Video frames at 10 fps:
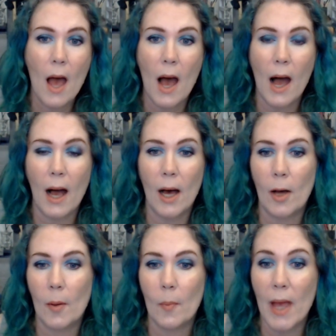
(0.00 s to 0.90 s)

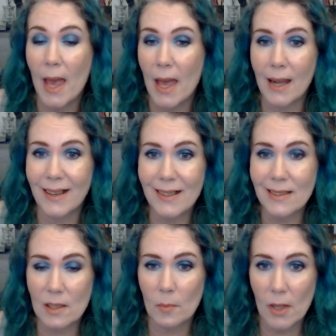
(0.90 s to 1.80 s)
um, and get
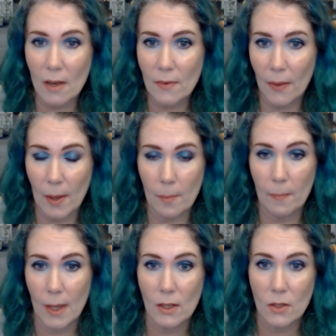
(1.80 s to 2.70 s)
some love on them.
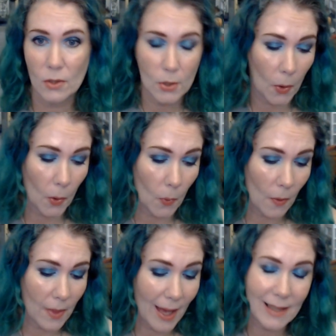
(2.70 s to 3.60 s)
So
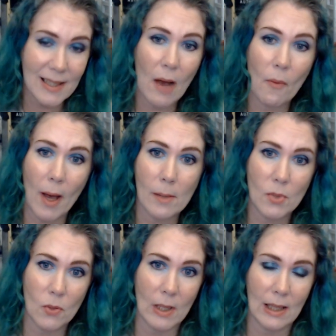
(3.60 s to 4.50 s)
that is how I'm
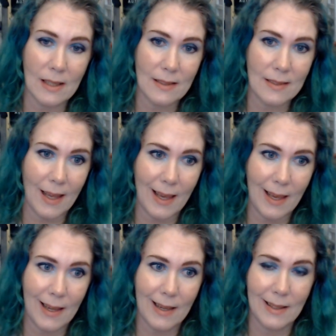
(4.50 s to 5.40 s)
doing this
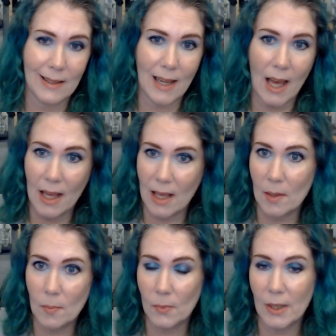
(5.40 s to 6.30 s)
and
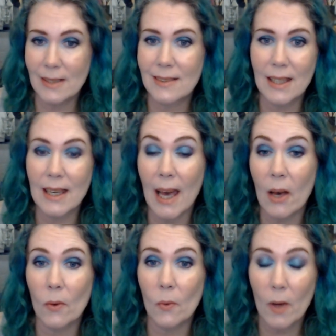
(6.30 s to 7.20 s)
um, let's see
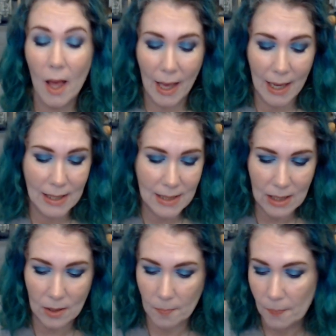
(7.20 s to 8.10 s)
how I
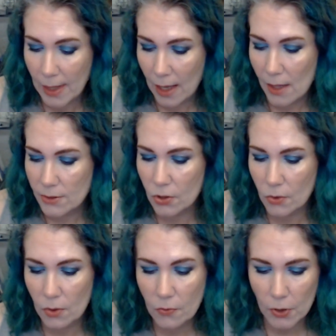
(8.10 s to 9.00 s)
did. So
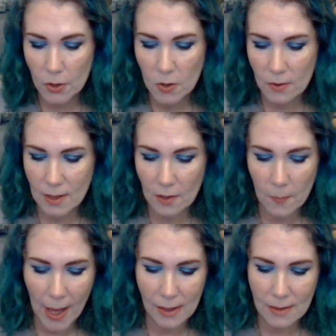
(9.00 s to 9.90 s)
the first set of
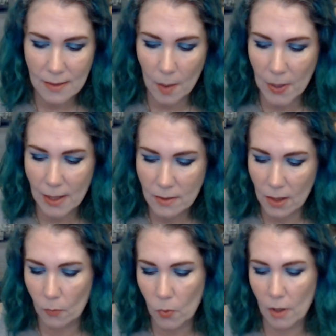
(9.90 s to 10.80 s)
palettes I picked
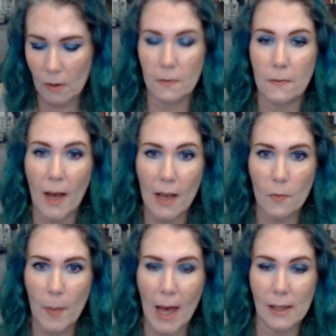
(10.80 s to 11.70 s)
were five
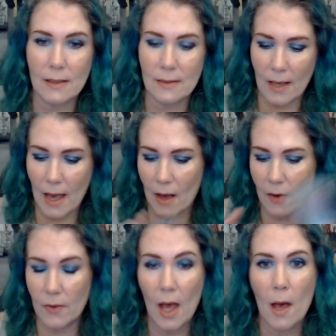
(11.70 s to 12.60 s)
palettes. I
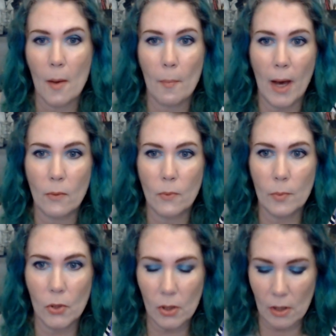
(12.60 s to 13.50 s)
have my
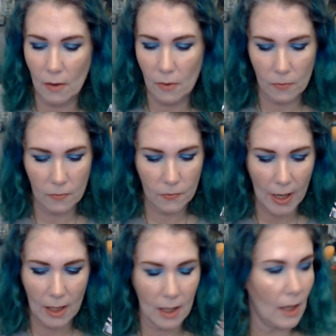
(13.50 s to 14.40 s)
Rimmel of
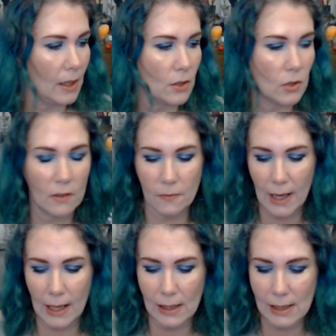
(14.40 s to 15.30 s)
Vi Electric
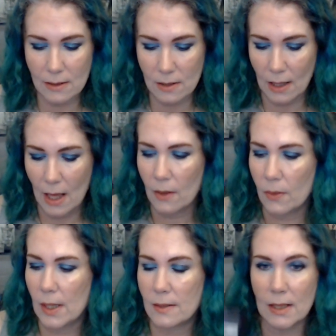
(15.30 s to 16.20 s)
Violet,
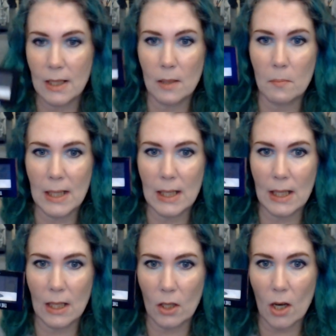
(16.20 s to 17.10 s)
the City Mini
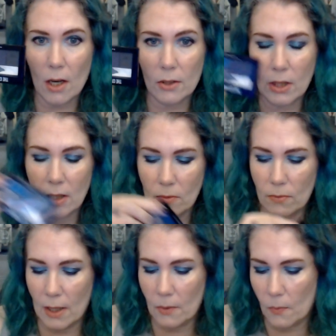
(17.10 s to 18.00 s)
in Concrete
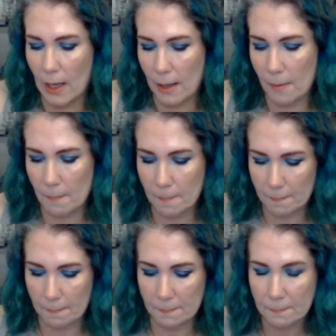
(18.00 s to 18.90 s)
Runway,
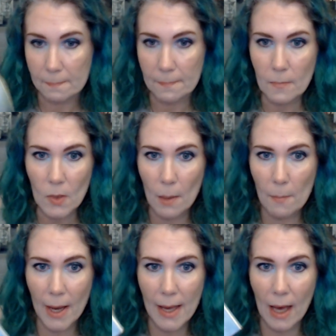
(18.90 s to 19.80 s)

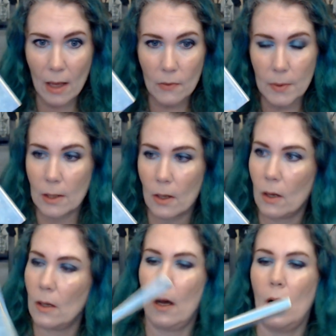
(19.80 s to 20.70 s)
my Alva
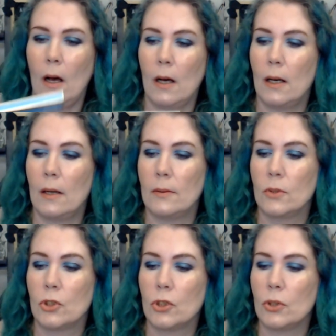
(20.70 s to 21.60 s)
uh,
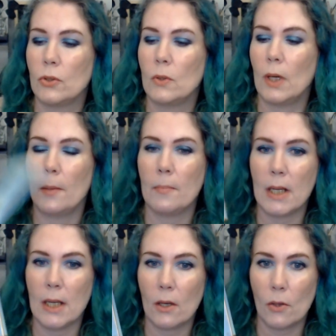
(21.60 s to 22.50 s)
2
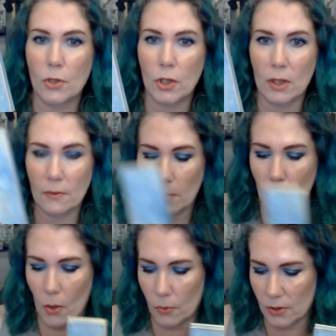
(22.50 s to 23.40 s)
Mini Ocean from
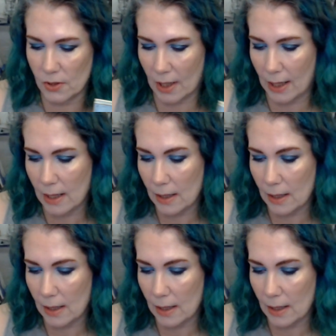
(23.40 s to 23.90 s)
Oden's Eye.